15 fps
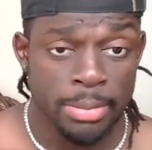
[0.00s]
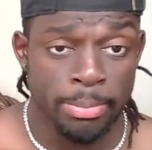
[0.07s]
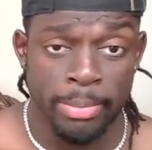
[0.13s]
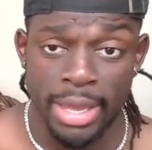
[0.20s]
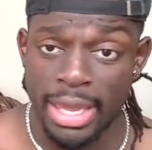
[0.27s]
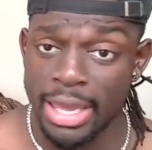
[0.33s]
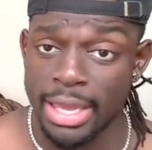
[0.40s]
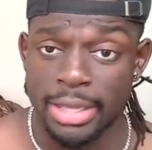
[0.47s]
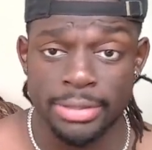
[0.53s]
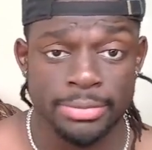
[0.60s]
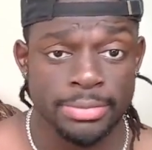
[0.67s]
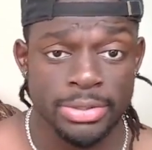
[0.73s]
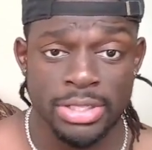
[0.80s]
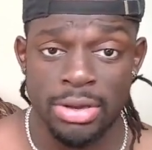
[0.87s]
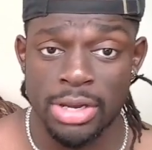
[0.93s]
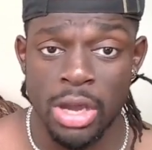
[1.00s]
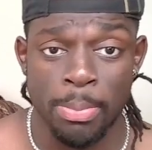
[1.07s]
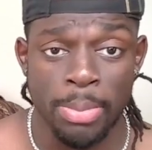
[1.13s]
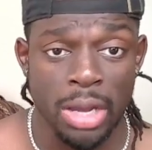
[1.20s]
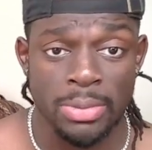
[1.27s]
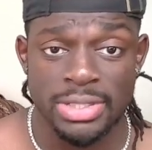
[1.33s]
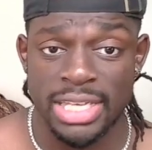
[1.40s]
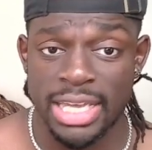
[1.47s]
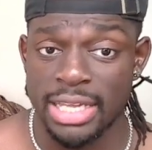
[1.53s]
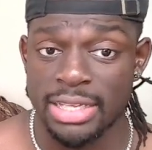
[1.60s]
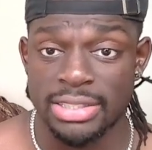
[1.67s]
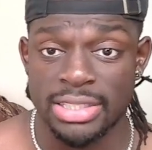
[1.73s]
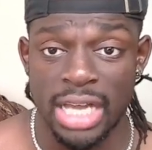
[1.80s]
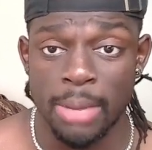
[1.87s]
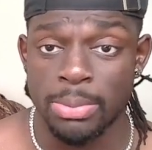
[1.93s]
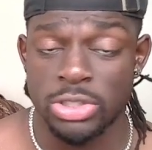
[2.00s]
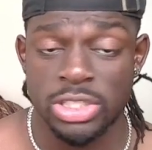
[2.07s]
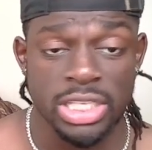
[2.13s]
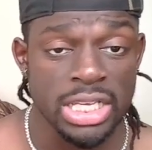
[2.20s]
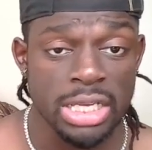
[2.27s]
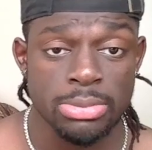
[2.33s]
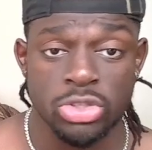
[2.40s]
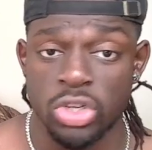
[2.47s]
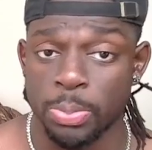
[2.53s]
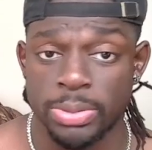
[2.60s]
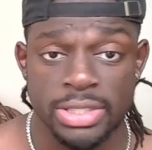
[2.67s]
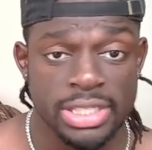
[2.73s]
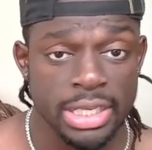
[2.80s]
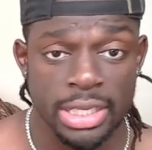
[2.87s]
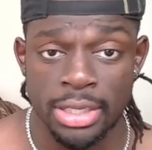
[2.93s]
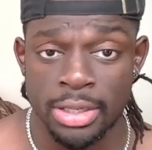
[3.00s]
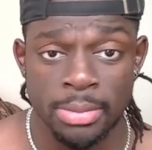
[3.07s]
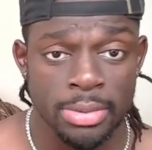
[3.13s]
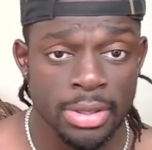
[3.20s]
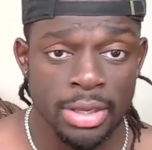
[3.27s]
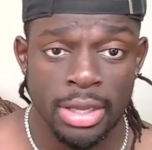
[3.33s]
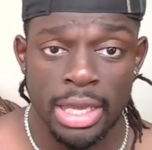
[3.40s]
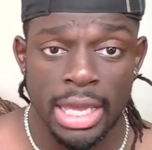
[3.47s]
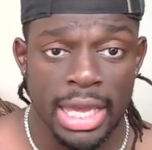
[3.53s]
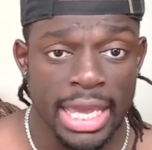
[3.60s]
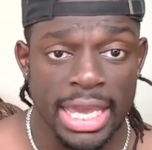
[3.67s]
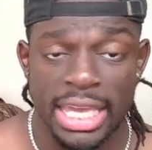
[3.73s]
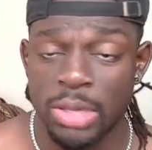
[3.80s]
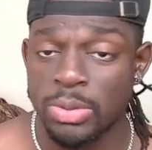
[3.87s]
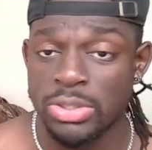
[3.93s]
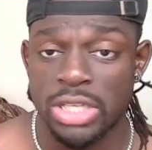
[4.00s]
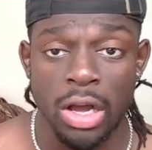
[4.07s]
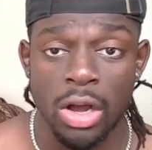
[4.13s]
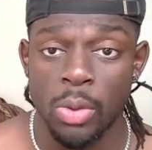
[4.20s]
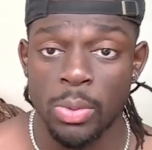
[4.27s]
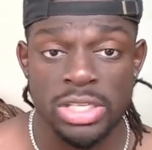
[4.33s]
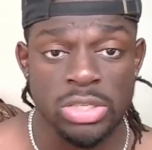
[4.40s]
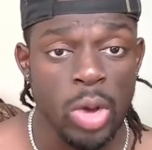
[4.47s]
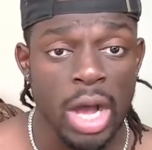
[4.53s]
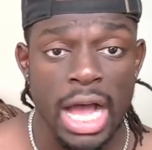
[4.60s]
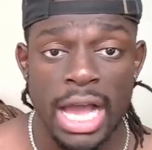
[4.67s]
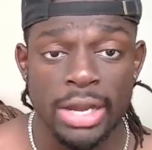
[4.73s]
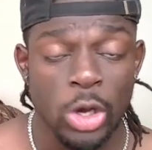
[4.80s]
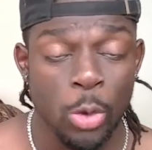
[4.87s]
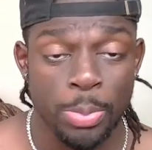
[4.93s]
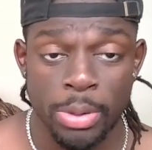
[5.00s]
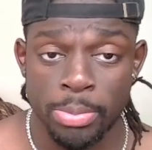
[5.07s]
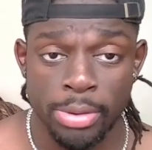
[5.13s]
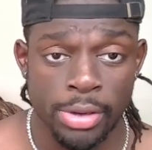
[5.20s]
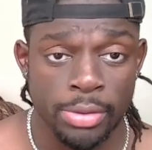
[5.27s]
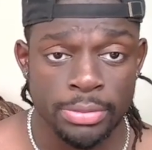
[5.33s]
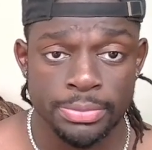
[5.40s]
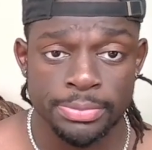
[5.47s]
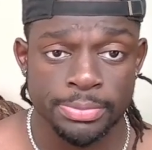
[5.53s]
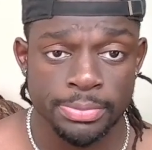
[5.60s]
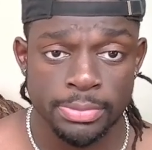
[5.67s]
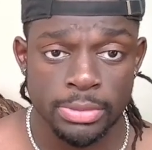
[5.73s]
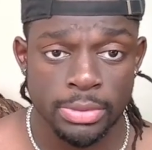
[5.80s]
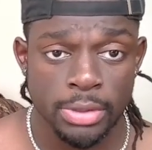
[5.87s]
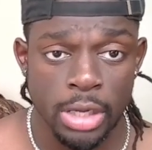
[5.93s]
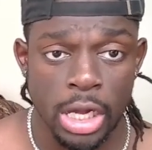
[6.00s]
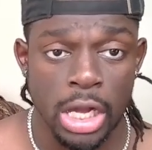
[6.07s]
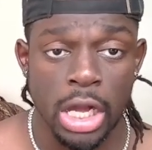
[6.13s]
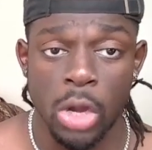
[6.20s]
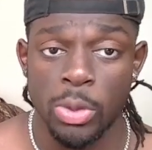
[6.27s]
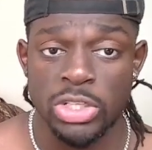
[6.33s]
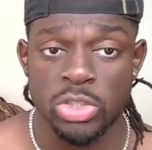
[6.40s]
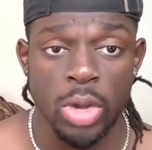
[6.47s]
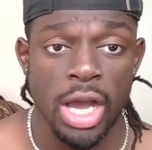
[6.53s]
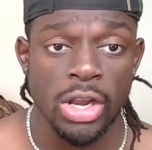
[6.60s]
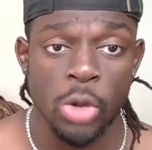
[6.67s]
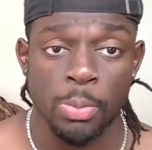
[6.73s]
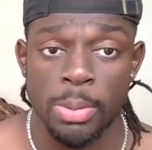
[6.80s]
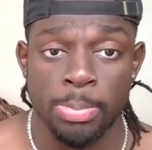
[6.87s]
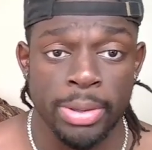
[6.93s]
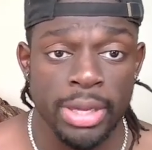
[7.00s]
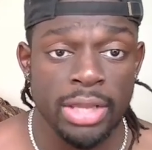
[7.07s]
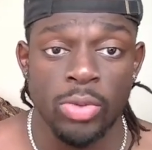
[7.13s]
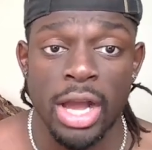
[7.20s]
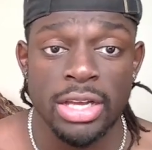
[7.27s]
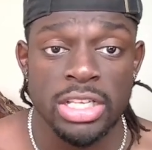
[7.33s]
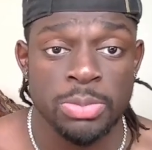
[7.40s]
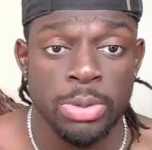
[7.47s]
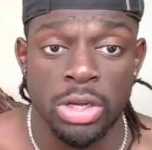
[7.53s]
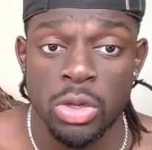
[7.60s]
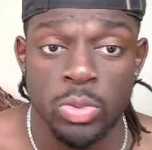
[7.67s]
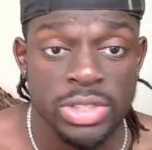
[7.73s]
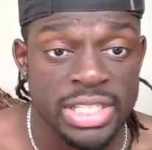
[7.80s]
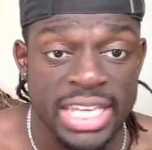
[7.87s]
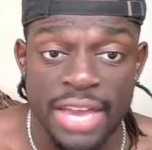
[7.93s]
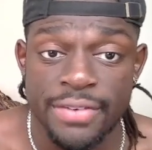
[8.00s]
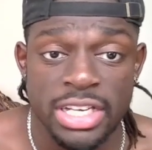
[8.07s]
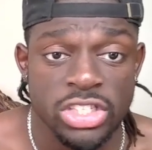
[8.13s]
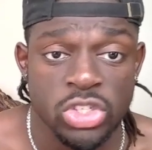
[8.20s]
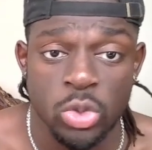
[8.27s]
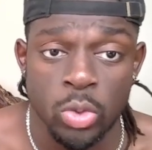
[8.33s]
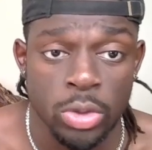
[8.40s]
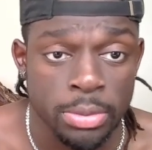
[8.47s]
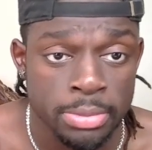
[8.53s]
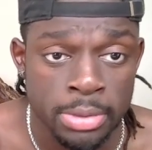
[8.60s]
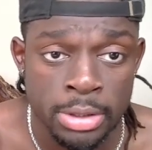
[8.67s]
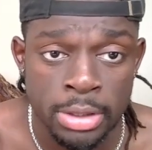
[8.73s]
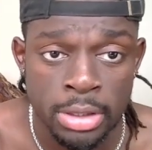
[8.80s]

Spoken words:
Man, Antonio Brown was getting double team, triple team, and he was always wide open, bro. Always wide open. Ben Roethlisberger was giving it to him.